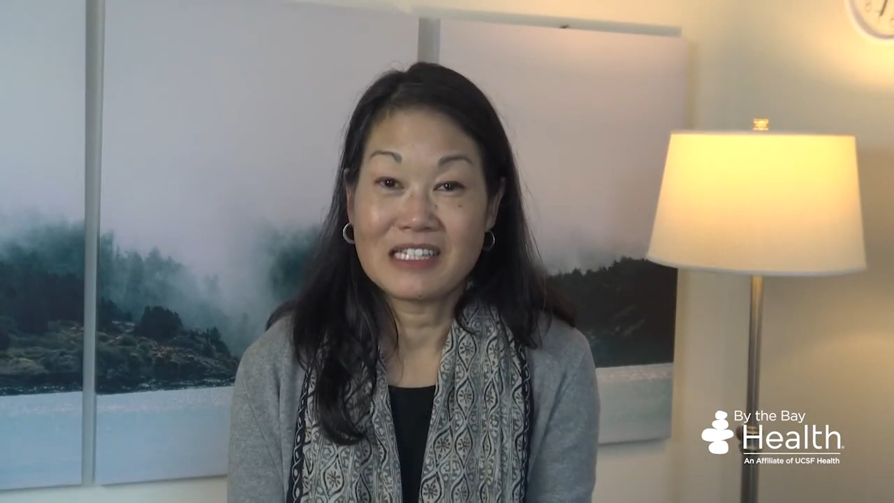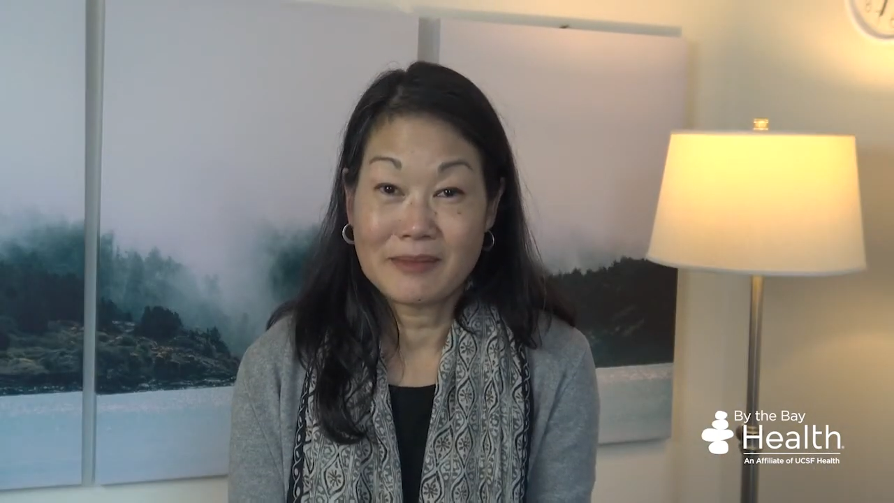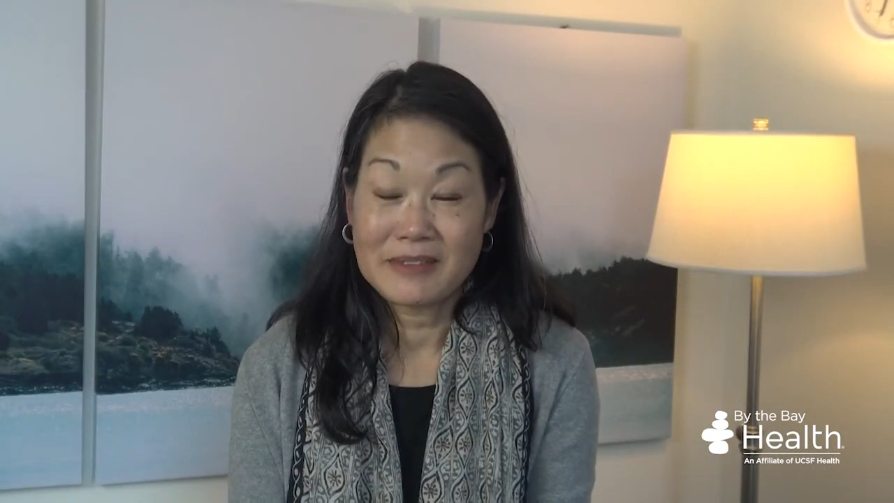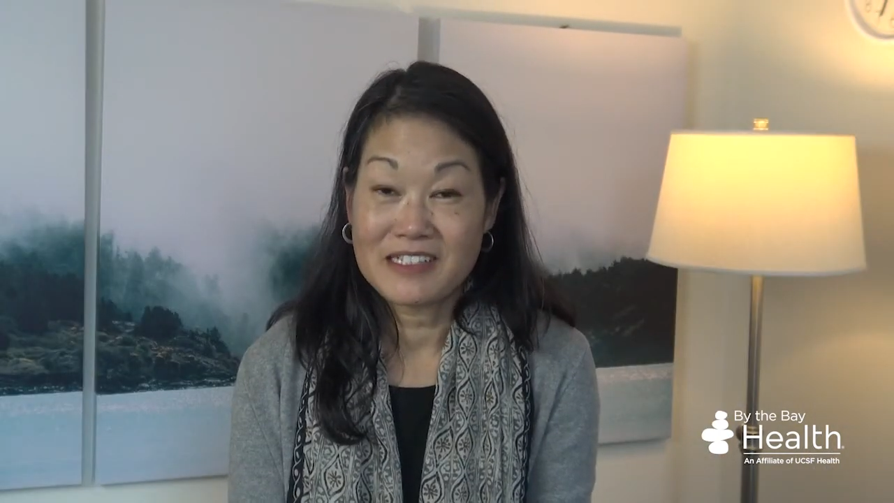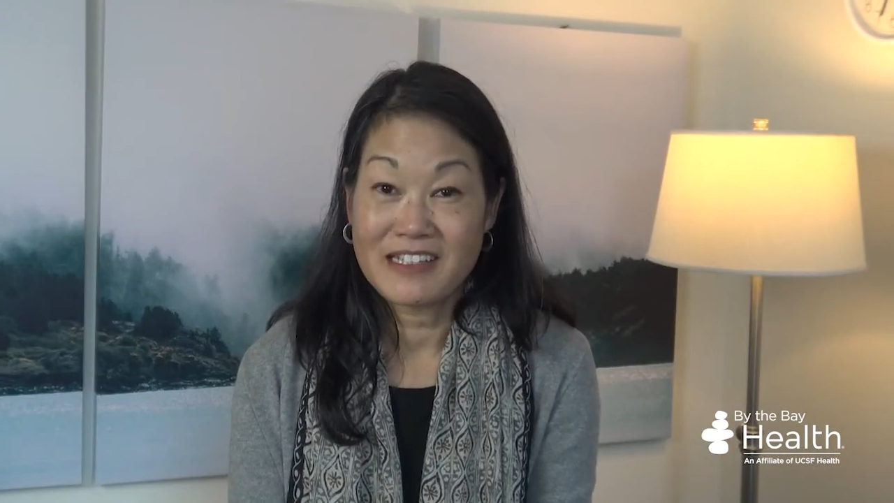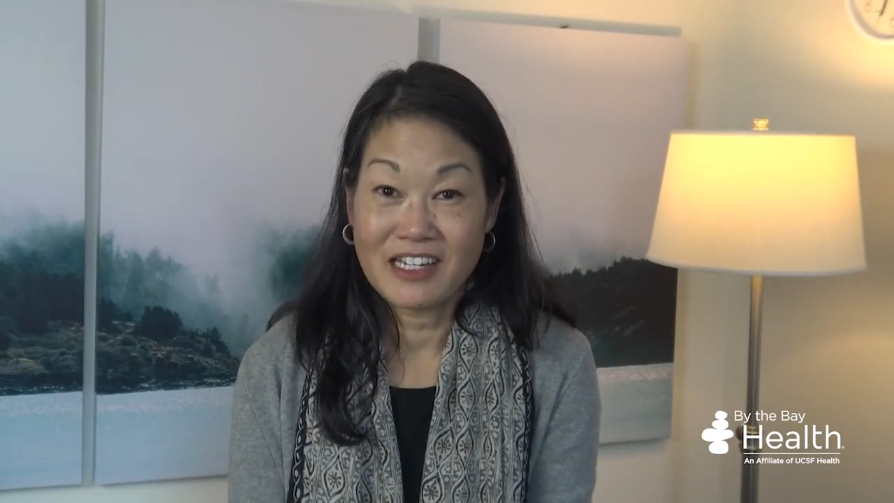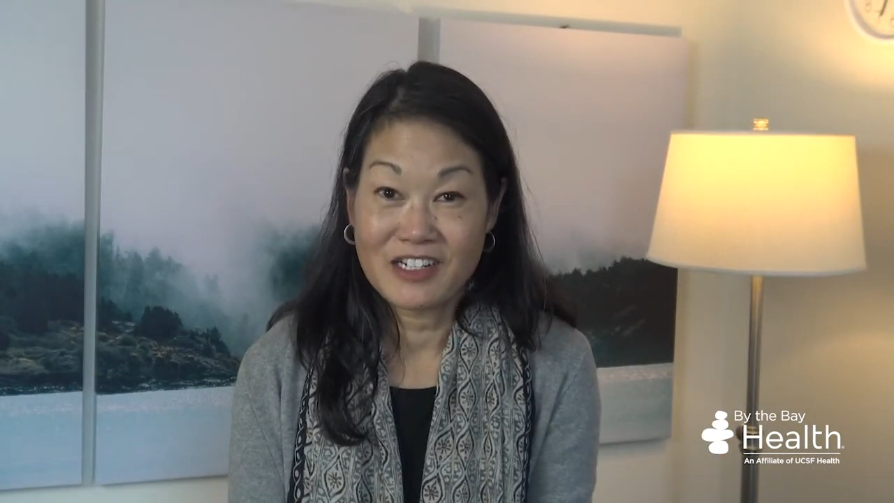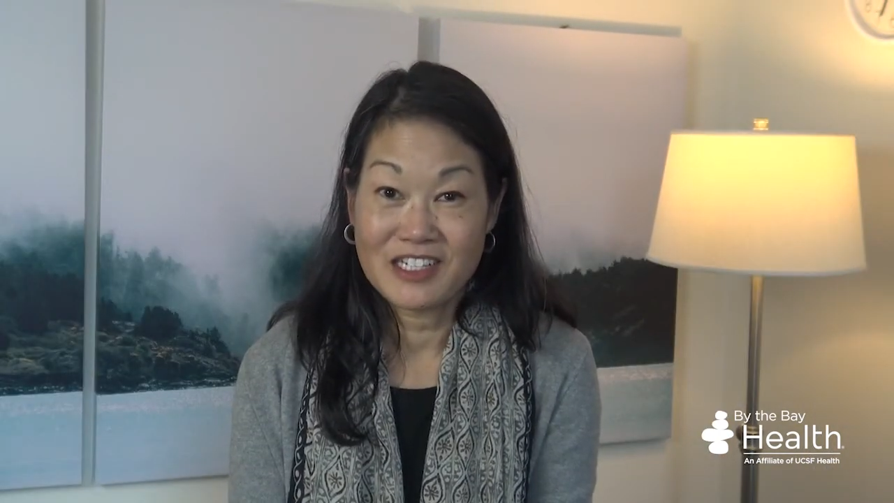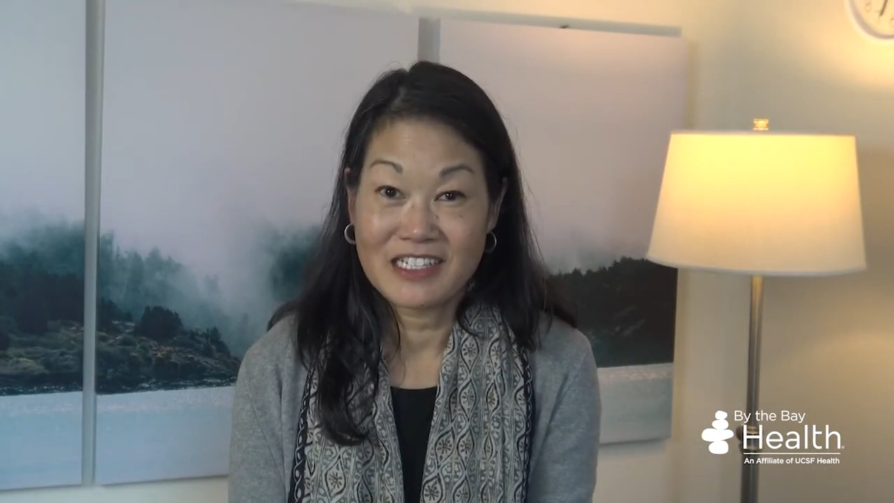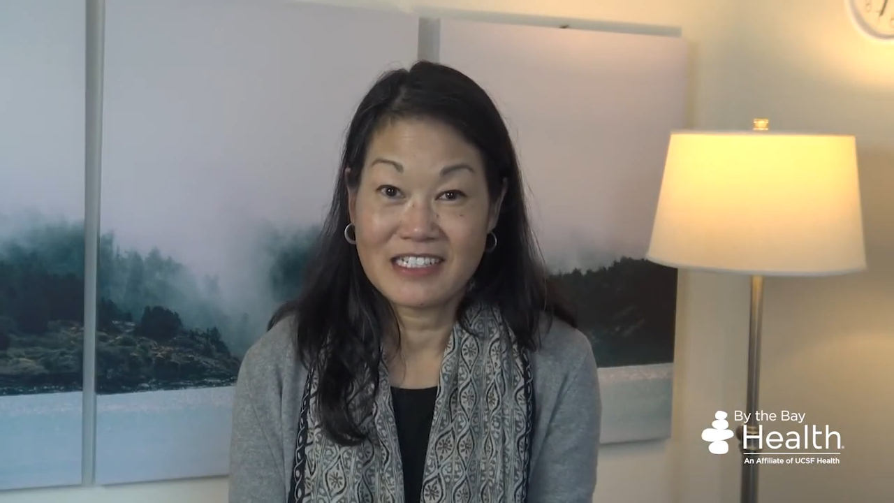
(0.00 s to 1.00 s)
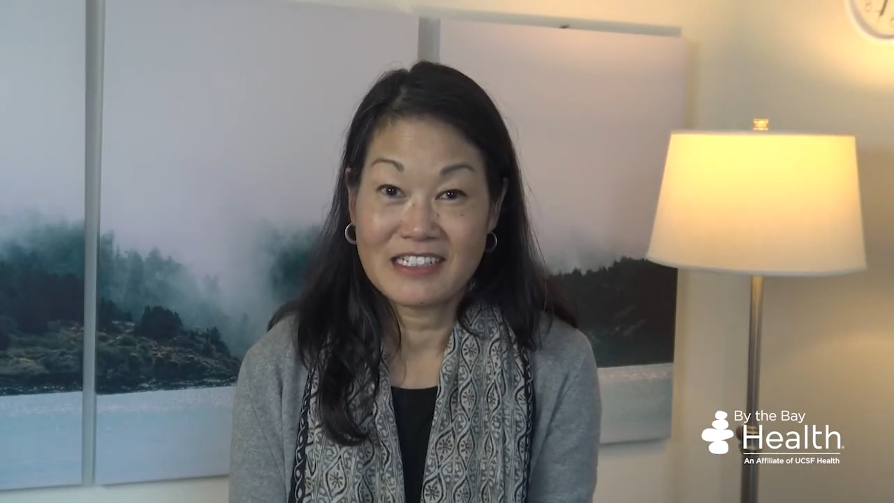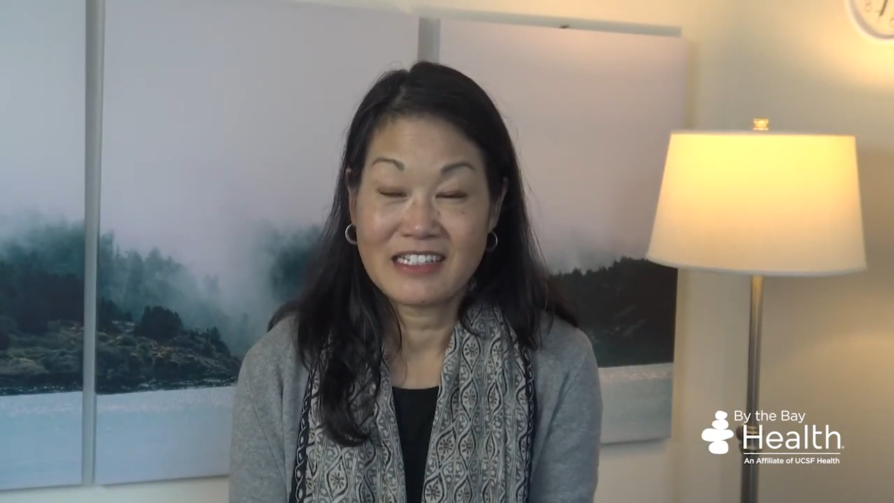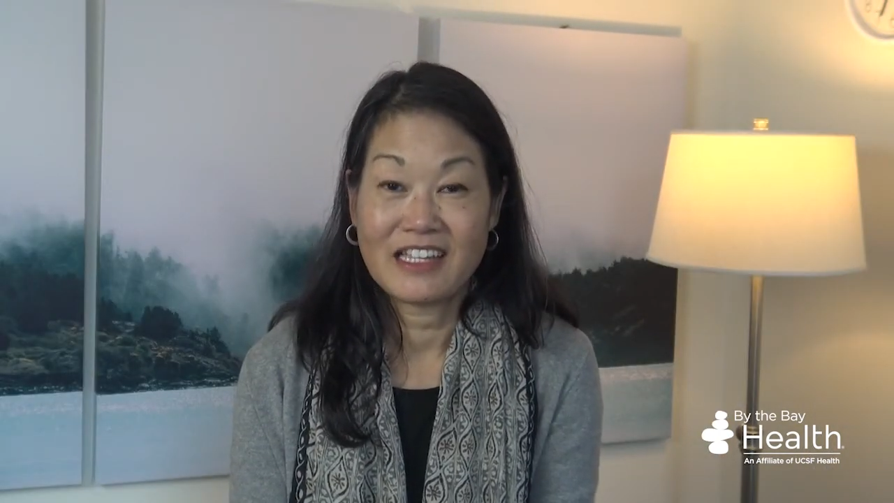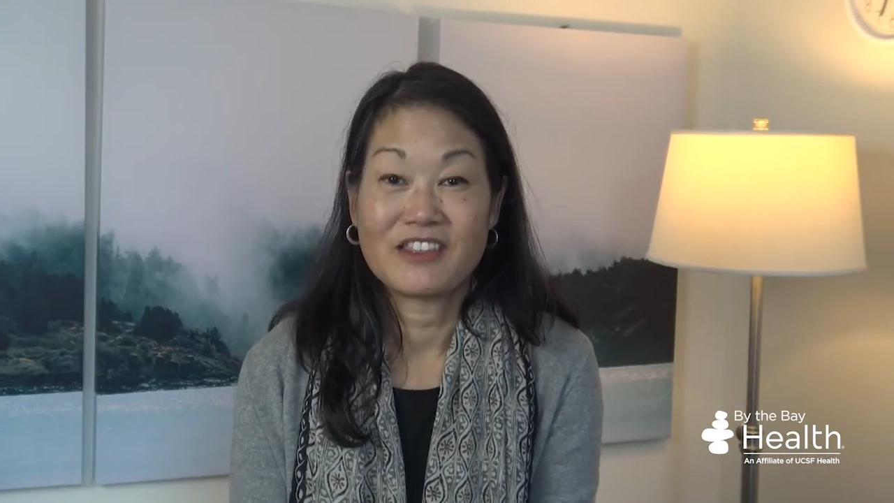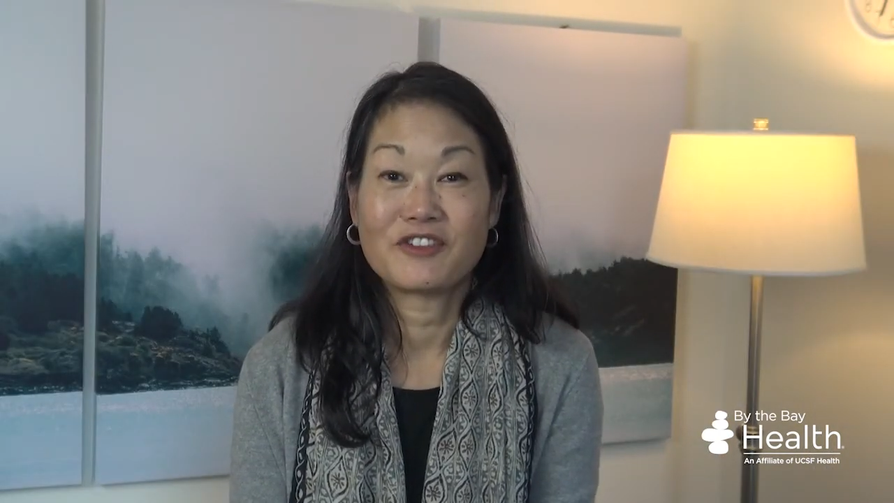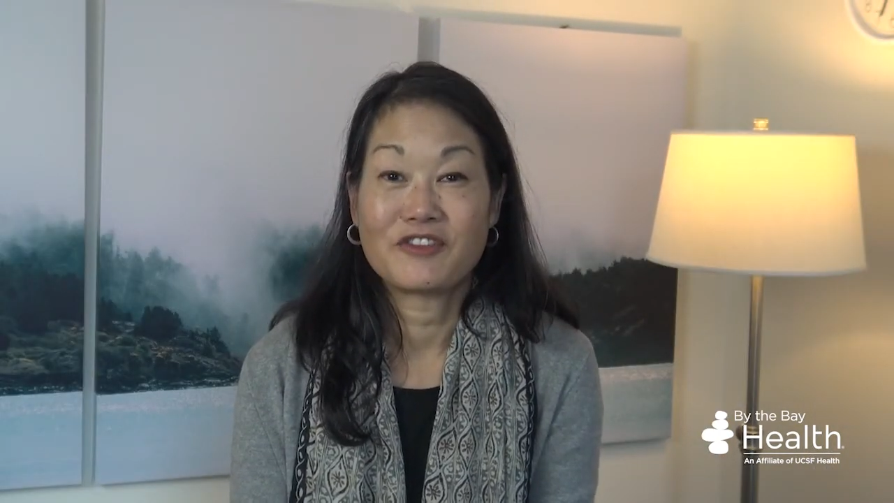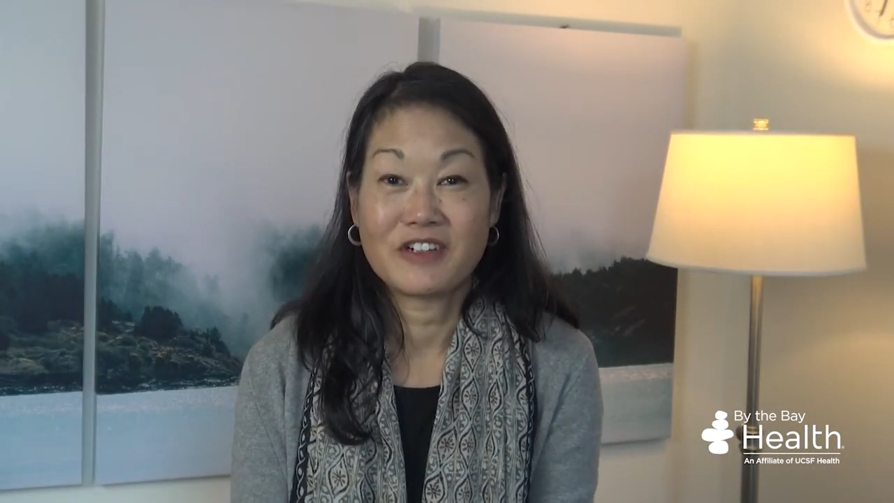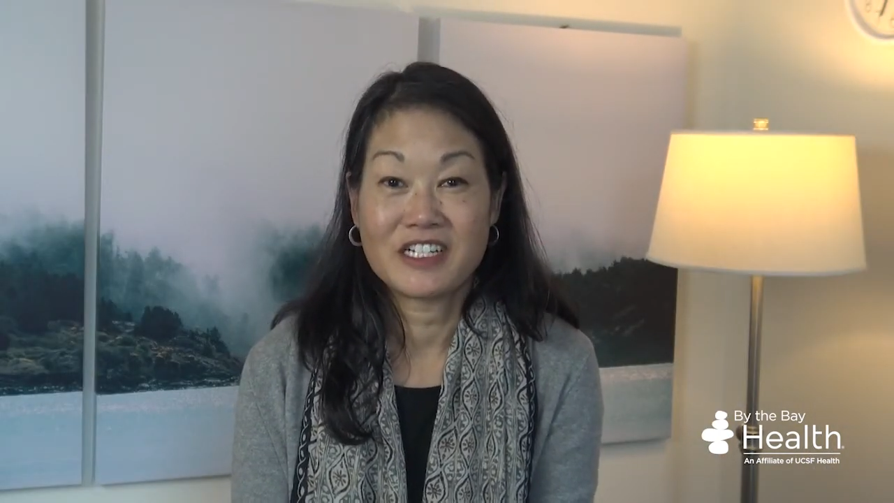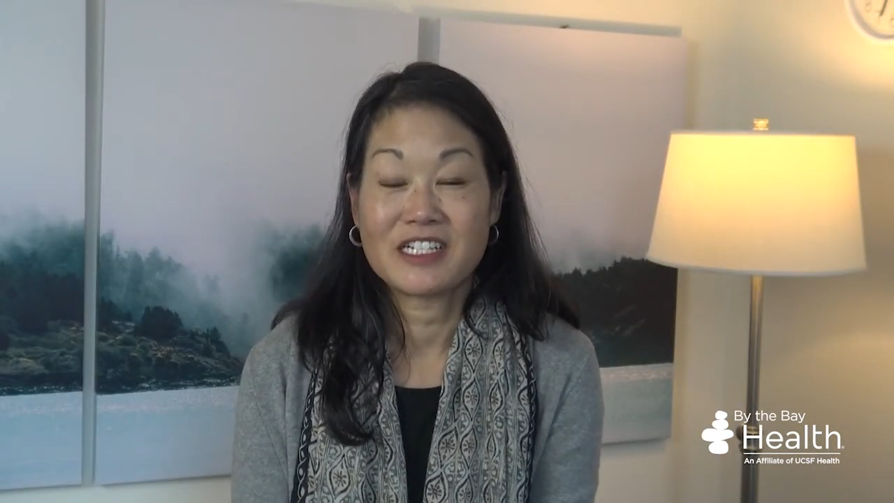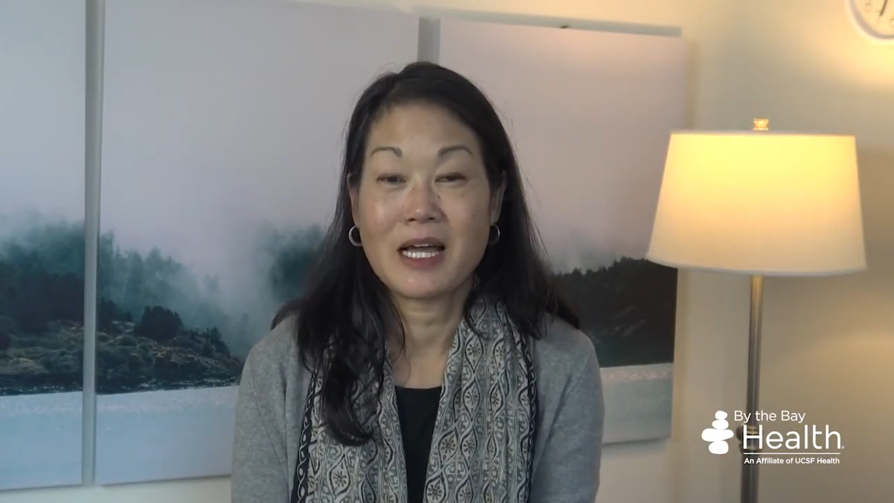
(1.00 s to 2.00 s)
limitless energy and their fresh